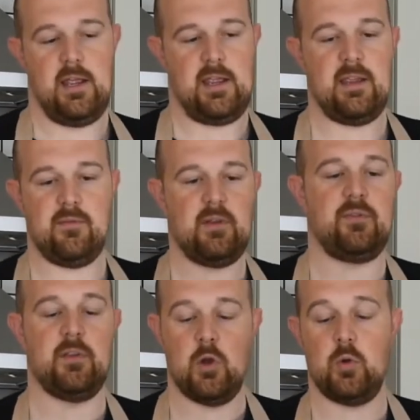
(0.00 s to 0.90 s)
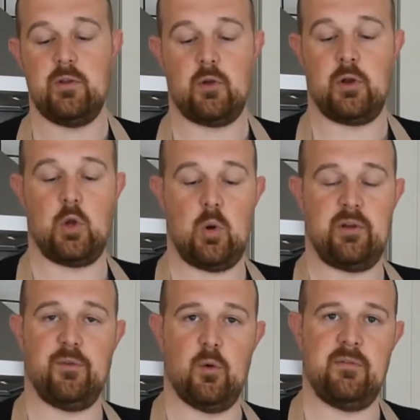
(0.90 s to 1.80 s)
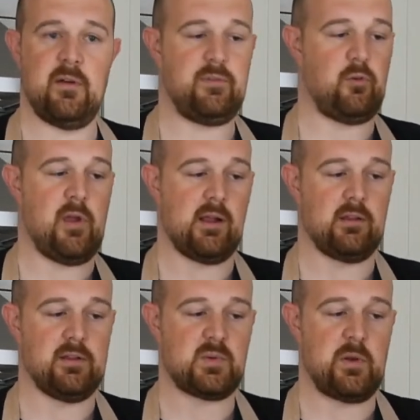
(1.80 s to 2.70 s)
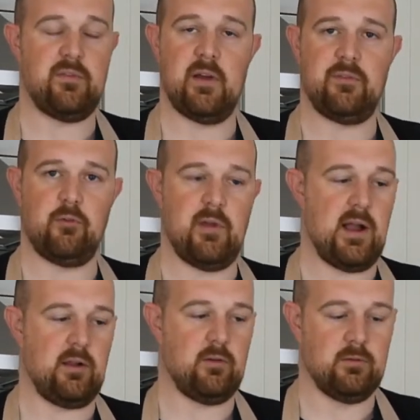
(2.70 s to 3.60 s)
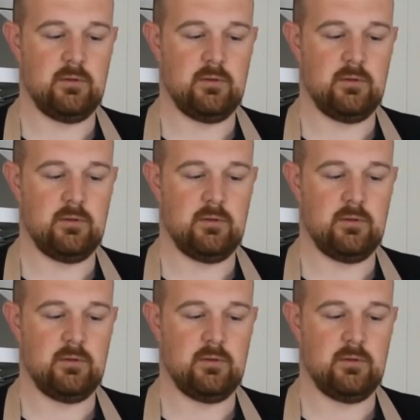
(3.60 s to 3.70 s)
even if you know you've gotta go on a 45 degree angle and 25 degree angle,